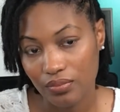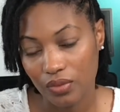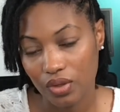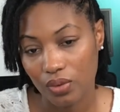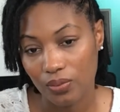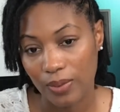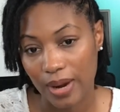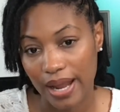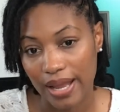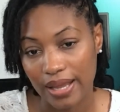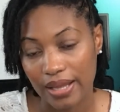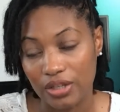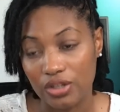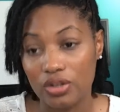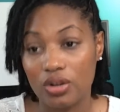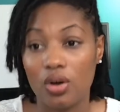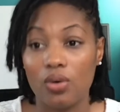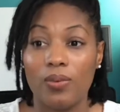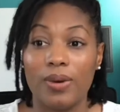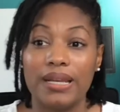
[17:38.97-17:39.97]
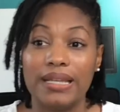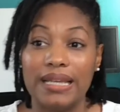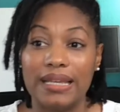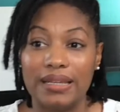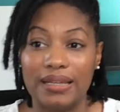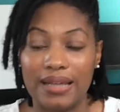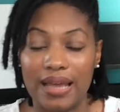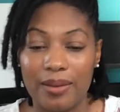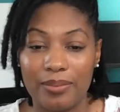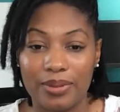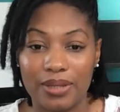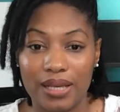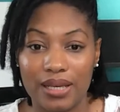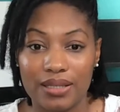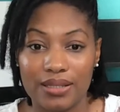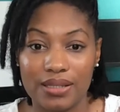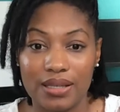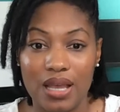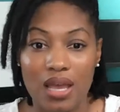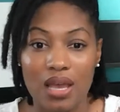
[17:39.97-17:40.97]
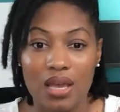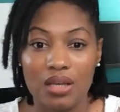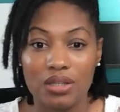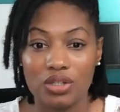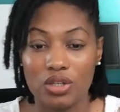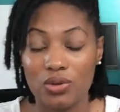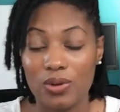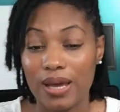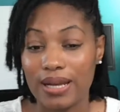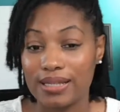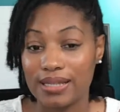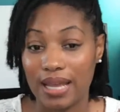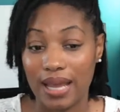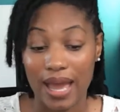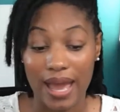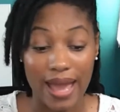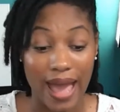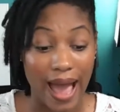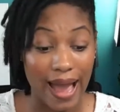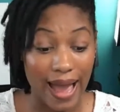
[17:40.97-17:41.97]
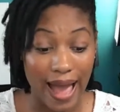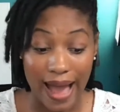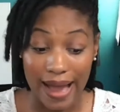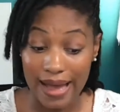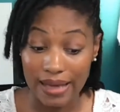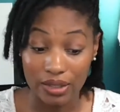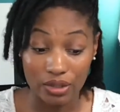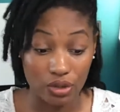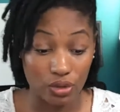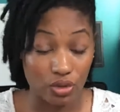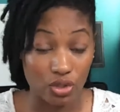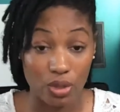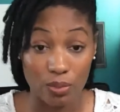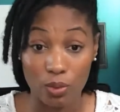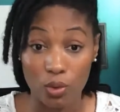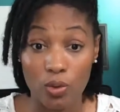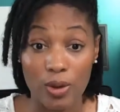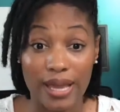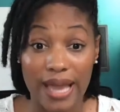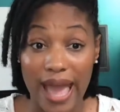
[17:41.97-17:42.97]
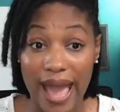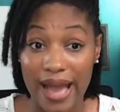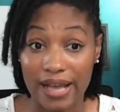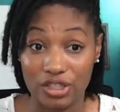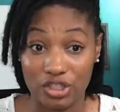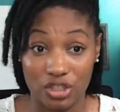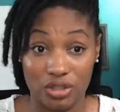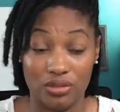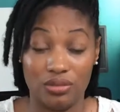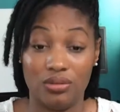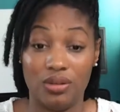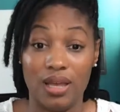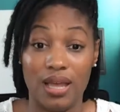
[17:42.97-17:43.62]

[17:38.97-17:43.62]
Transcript: Right? And you don't want to get in that place. So you got to say, hey, I got to do some quick action.